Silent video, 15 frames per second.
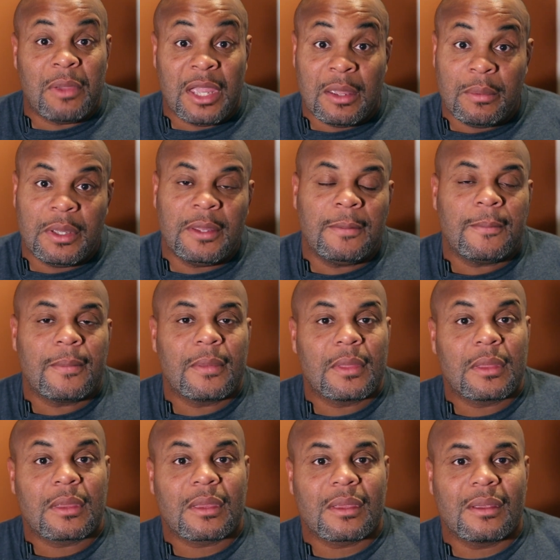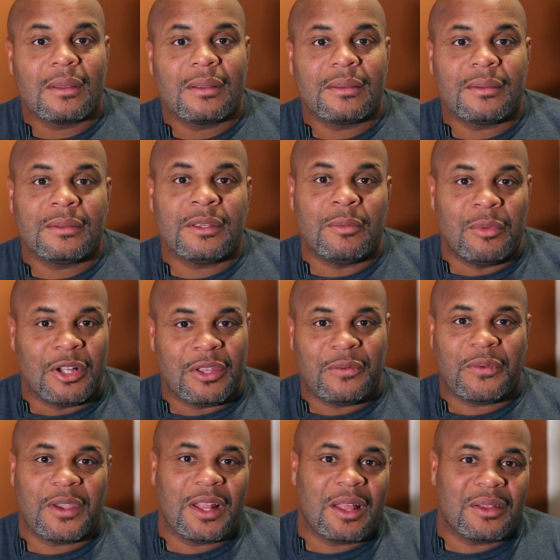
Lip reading: maybe the money fade